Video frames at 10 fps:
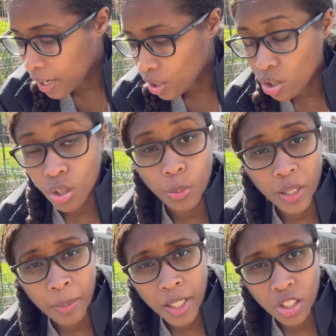So what
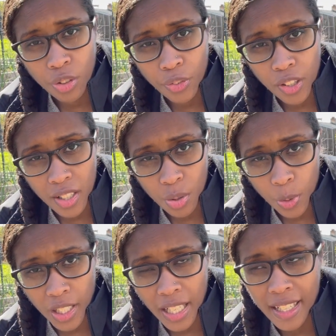I'm going to do for this
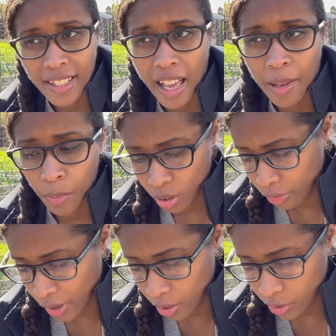one is I'm going to
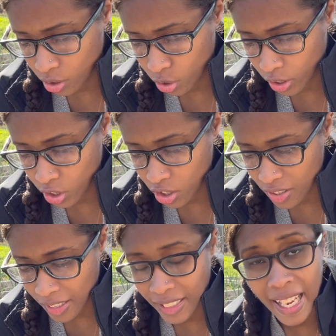follow the instructions
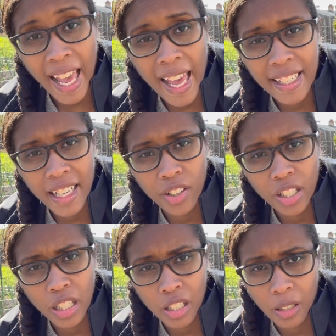that they had down
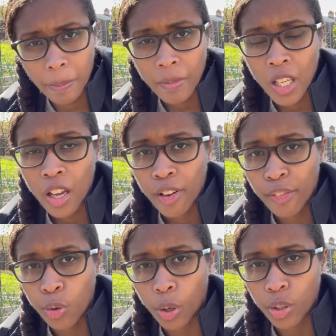here
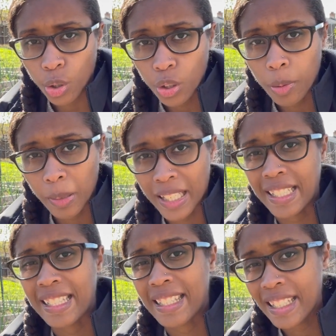for newly
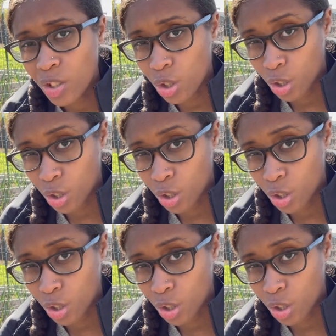planted citrus